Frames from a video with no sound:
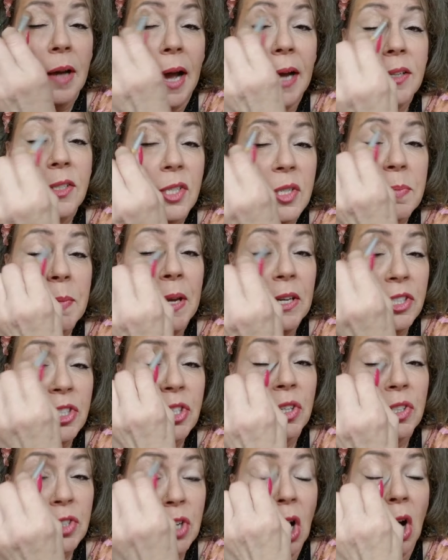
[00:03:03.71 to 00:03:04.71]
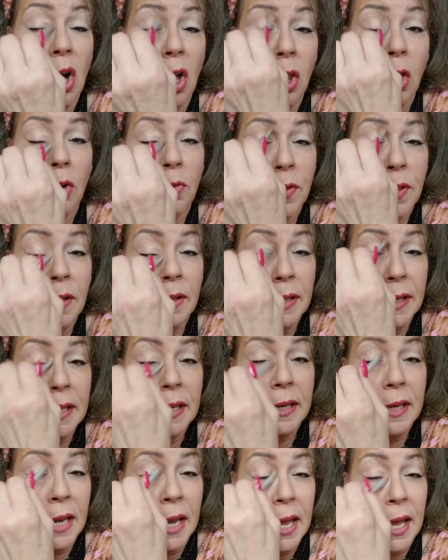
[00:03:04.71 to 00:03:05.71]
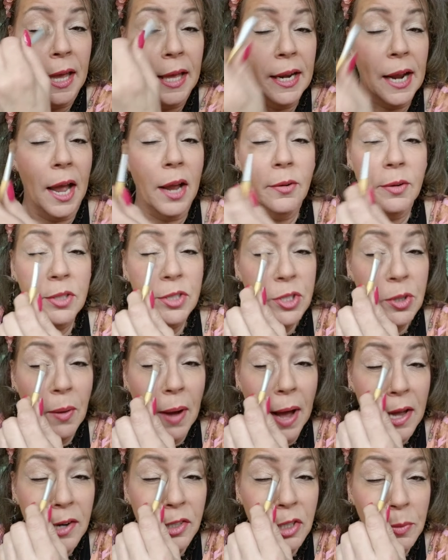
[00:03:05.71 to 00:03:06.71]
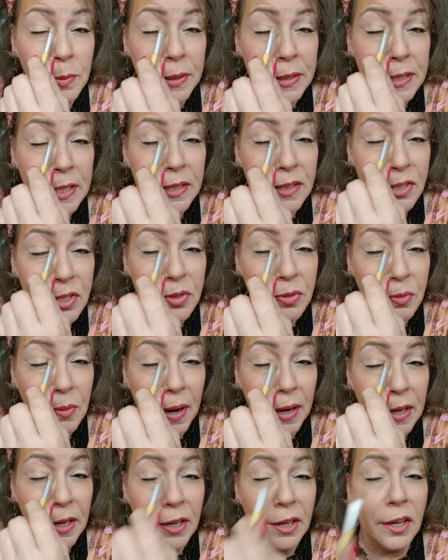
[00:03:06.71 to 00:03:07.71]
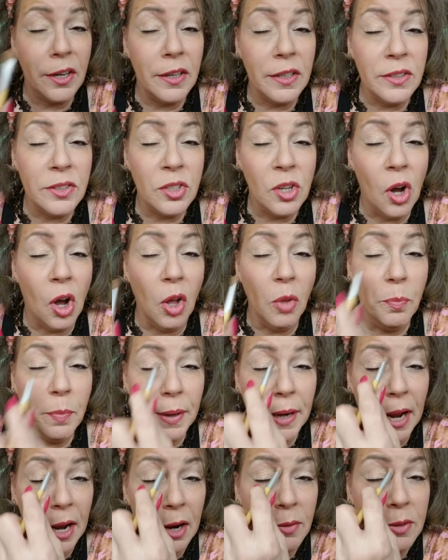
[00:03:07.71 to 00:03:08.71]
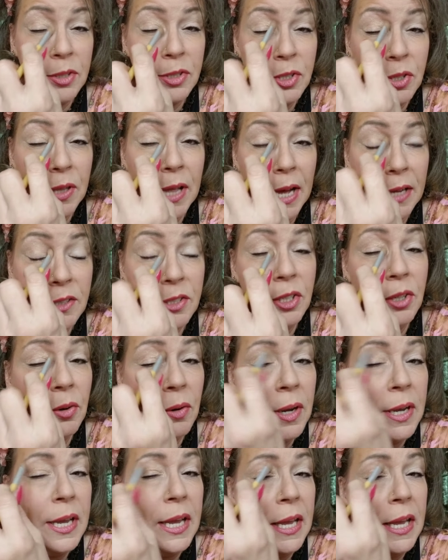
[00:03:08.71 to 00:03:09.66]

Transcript: I just make sure it's all over the lid. And I always do, I don't know what this right here is called, but I always do that too.